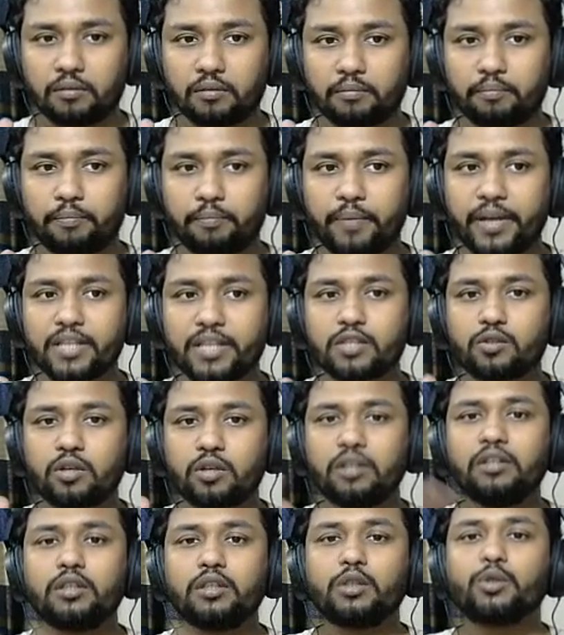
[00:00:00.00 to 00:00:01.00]
based
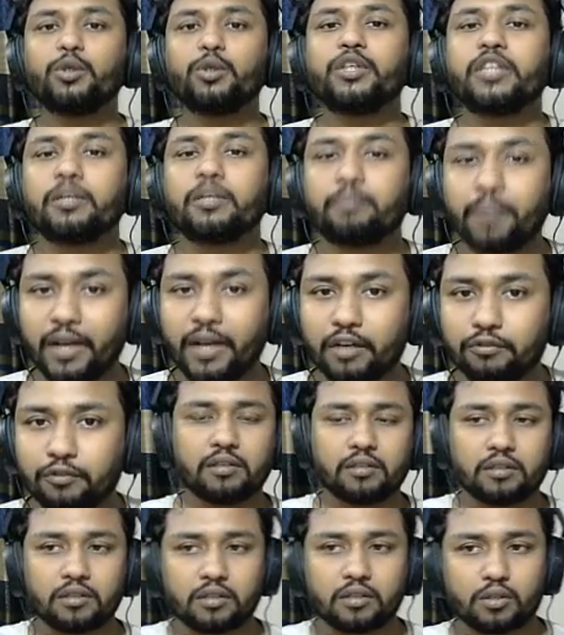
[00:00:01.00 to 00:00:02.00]
on Twitter platform.
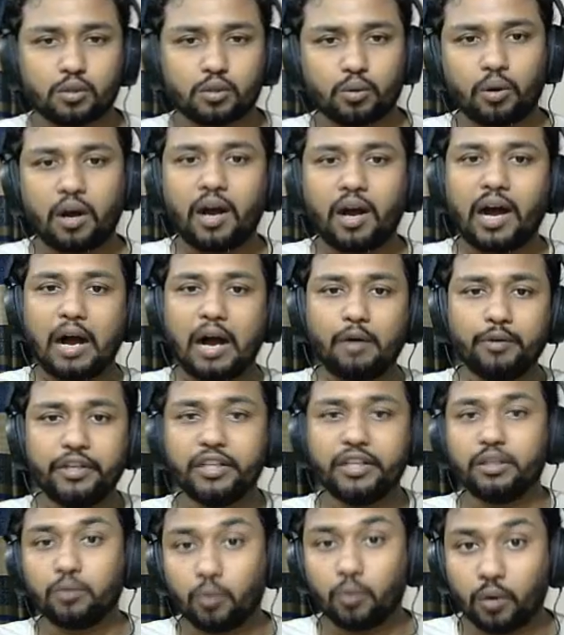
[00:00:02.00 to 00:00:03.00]
So how
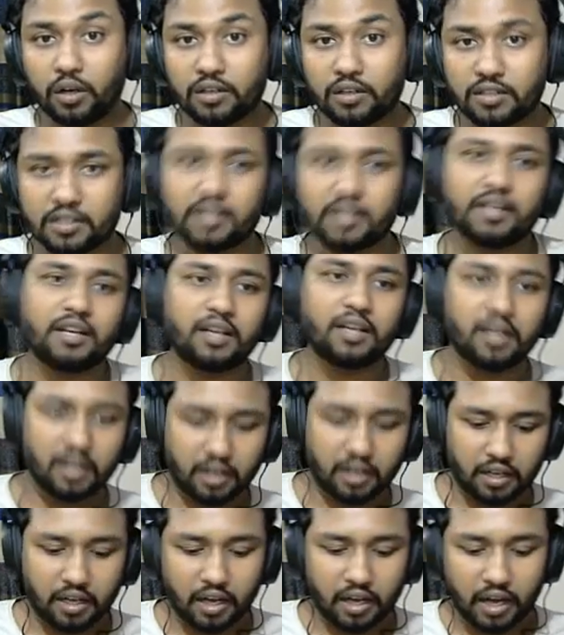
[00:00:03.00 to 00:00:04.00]
it works,
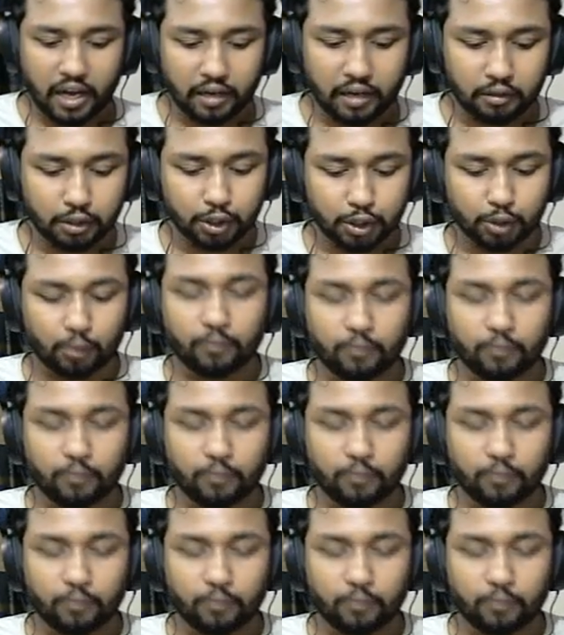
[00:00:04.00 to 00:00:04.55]
I'll show.